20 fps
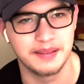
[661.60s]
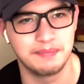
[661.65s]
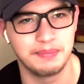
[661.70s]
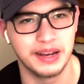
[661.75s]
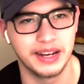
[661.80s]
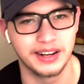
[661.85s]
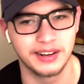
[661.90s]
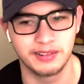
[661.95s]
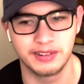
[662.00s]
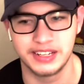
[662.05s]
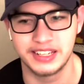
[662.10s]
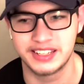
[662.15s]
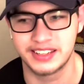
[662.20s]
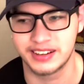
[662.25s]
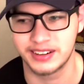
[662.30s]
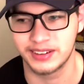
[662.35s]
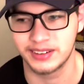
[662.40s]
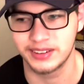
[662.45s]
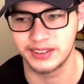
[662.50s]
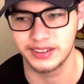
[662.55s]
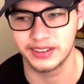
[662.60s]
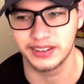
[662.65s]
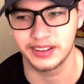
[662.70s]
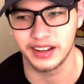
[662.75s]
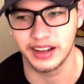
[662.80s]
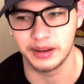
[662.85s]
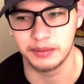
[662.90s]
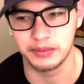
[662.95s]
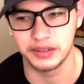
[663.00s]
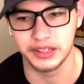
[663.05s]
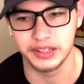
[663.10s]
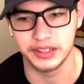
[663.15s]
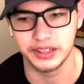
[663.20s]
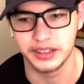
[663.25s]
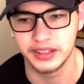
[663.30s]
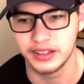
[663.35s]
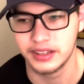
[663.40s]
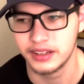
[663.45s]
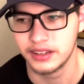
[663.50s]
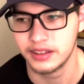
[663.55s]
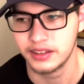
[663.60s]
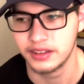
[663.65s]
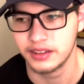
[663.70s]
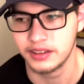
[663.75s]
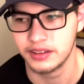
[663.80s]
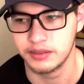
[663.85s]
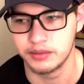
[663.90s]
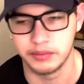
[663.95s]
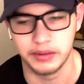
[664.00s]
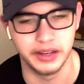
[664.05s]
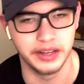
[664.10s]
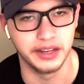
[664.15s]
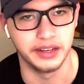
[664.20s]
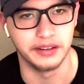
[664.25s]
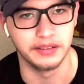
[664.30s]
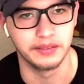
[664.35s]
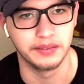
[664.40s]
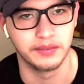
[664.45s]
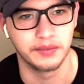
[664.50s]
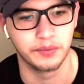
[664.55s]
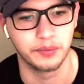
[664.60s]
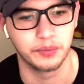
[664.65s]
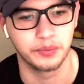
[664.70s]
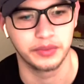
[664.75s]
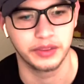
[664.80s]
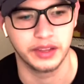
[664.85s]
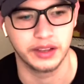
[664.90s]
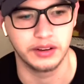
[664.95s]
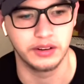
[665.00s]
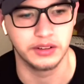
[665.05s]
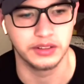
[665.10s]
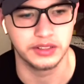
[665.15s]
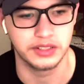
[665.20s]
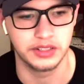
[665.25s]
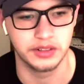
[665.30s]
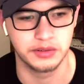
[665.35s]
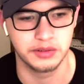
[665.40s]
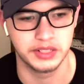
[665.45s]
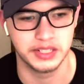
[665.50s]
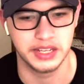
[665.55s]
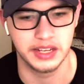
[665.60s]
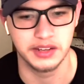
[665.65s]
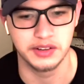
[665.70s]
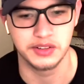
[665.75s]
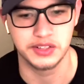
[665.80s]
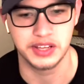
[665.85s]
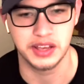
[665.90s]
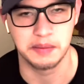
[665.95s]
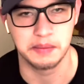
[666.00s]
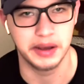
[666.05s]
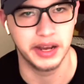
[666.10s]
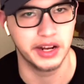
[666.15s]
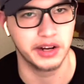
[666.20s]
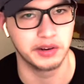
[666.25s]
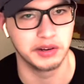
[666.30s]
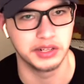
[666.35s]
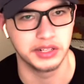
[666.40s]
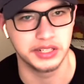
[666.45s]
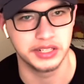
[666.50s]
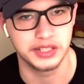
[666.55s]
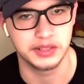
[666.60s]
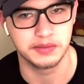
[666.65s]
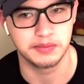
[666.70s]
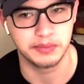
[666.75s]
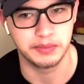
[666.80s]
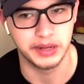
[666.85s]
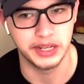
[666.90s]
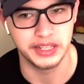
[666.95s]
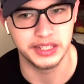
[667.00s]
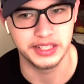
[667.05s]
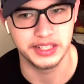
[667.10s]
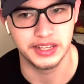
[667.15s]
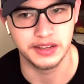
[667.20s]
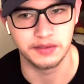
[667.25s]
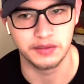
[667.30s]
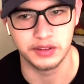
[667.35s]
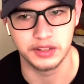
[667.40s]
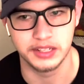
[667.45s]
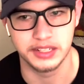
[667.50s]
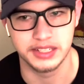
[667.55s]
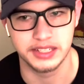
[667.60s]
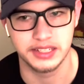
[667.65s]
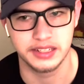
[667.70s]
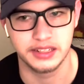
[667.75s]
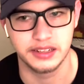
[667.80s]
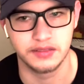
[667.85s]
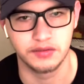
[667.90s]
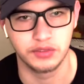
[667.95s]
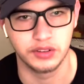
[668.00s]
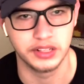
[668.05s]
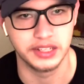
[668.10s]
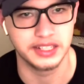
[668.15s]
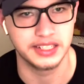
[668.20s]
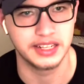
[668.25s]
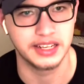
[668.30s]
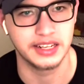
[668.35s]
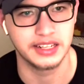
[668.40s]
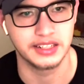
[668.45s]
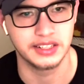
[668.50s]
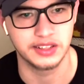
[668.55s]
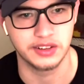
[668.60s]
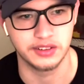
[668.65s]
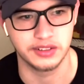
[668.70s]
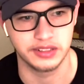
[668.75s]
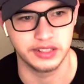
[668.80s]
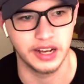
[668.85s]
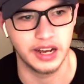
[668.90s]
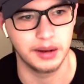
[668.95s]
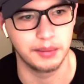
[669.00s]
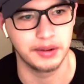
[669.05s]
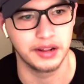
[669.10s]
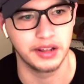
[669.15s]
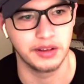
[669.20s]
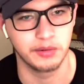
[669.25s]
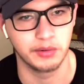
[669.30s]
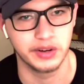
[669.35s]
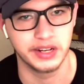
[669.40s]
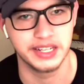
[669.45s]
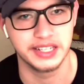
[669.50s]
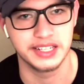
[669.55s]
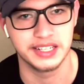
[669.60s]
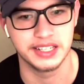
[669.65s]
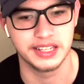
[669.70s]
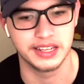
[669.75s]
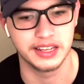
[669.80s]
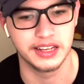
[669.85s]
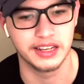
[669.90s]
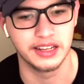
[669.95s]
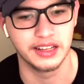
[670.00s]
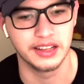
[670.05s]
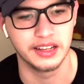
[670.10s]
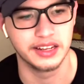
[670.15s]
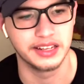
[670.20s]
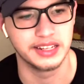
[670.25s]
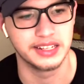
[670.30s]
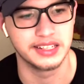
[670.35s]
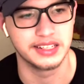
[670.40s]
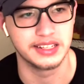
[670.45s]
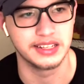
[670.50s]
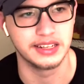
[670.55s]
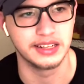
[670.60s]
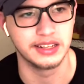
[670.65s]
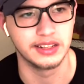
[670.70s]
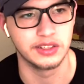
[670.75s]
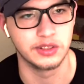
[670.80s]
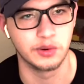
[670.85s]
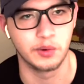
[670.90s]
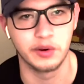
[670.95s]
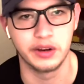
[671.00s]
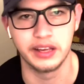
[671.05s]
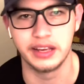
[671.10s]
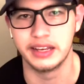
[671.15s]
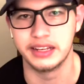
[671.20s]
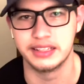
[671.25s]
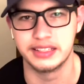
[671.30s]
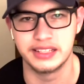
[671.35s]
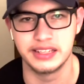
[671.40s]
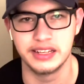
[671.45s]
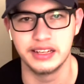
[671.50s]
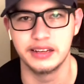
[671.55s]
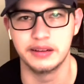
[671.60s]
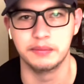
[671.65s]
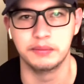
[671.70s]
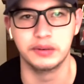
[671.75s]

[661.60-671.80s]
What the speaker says: Batteries car. I'm like, man, all it took was the Interstate Batteries paint scheme for this guy to start dominating races again, like it's 2018.